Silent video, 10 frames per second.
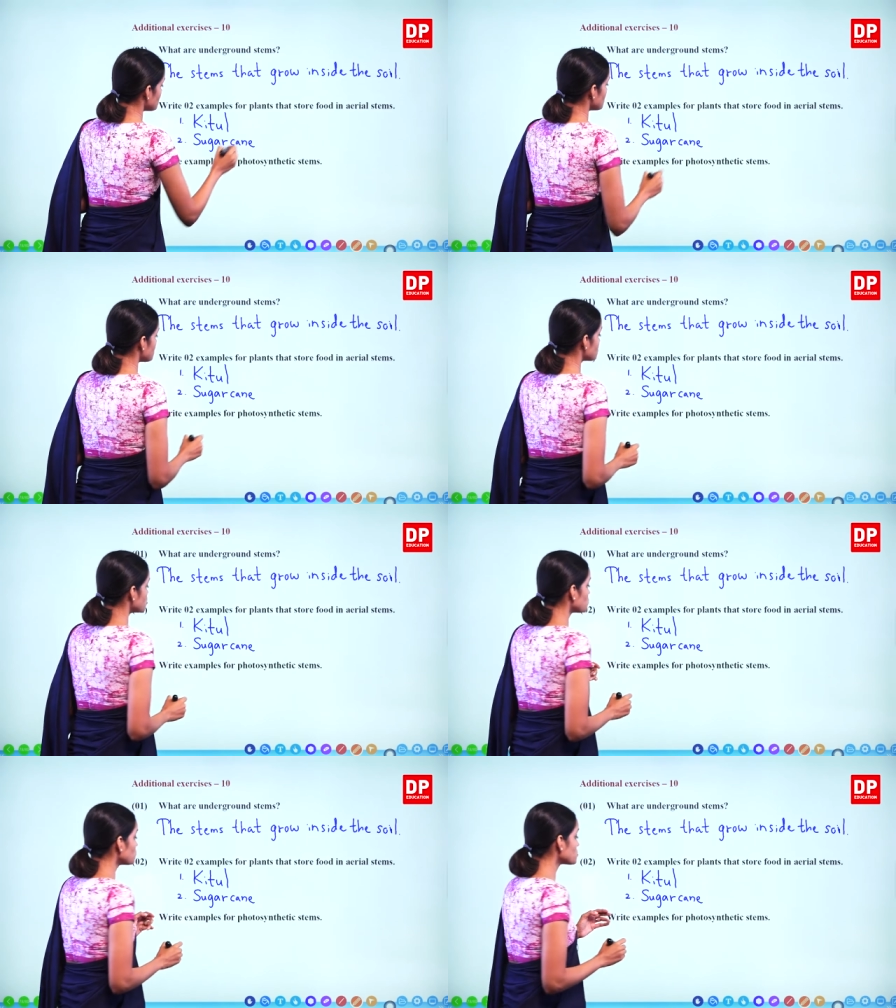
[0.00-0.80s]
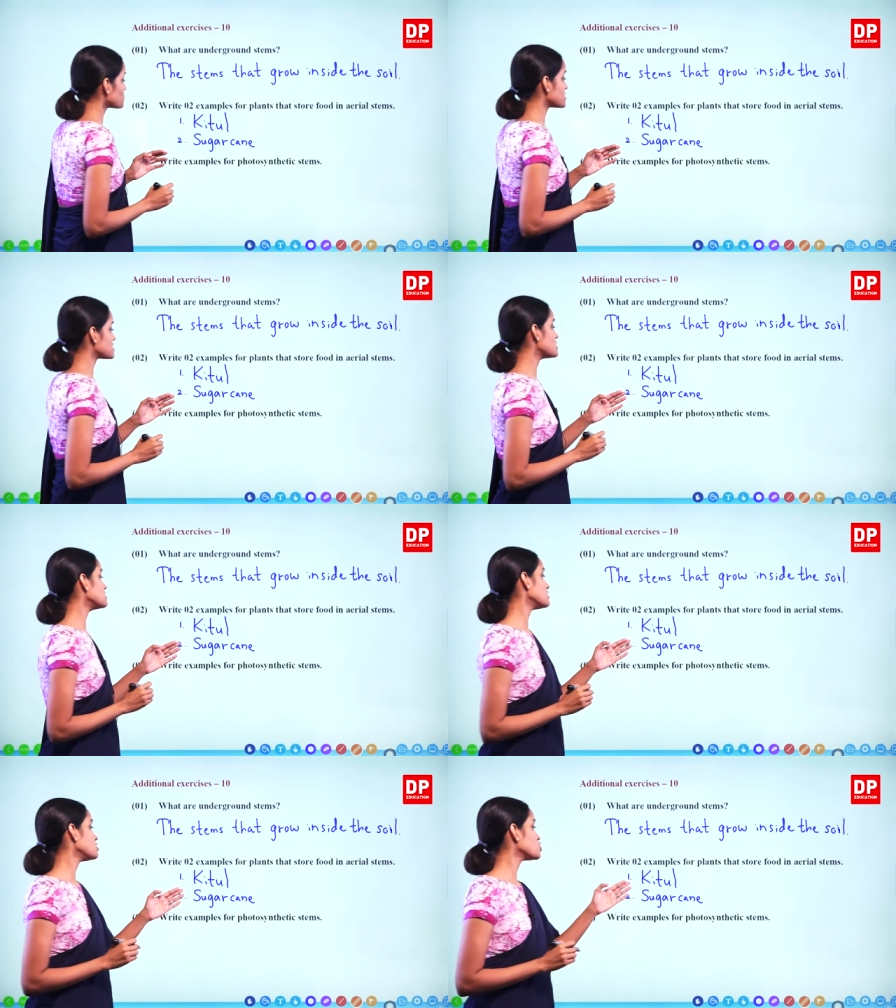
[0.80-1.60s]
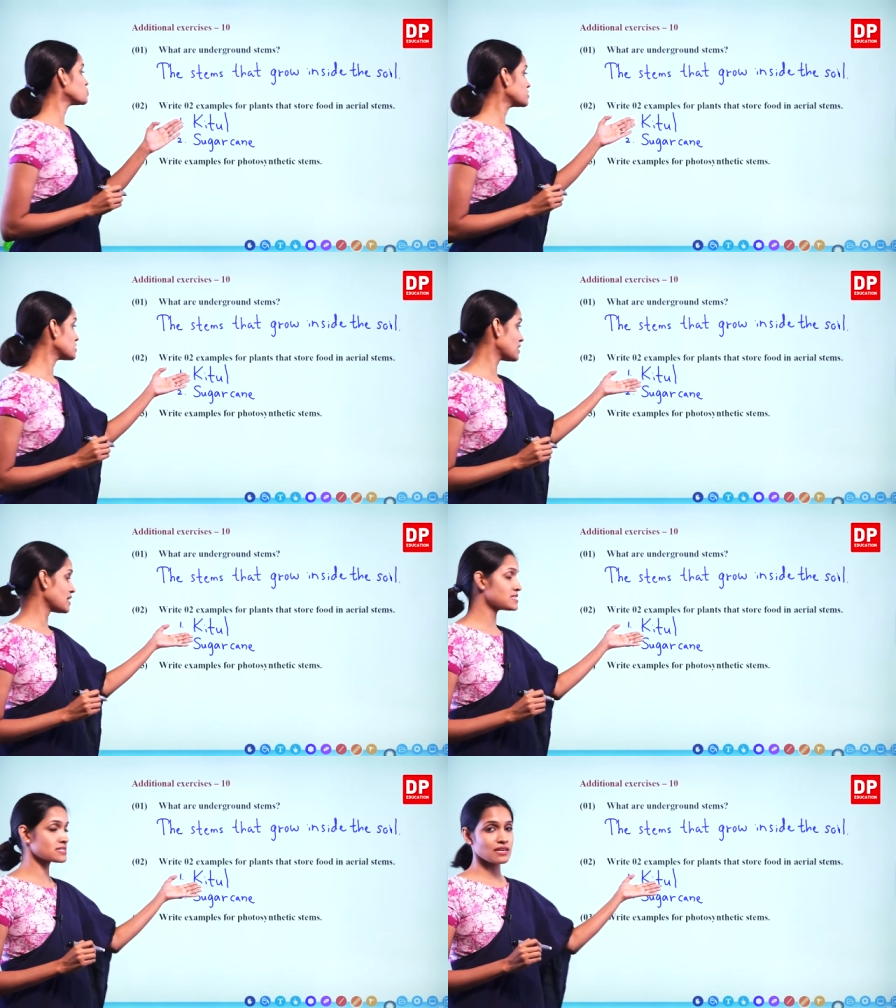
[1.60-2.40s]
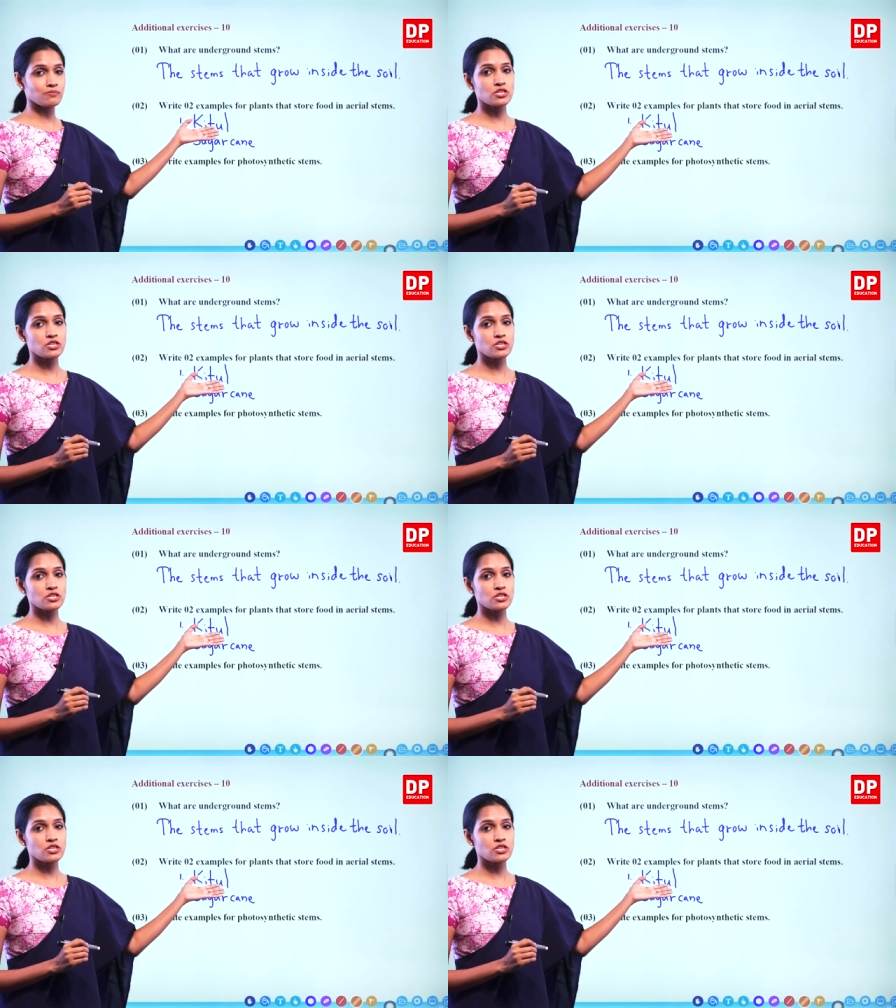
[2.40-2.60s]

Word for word: This juice present in sugarcane stem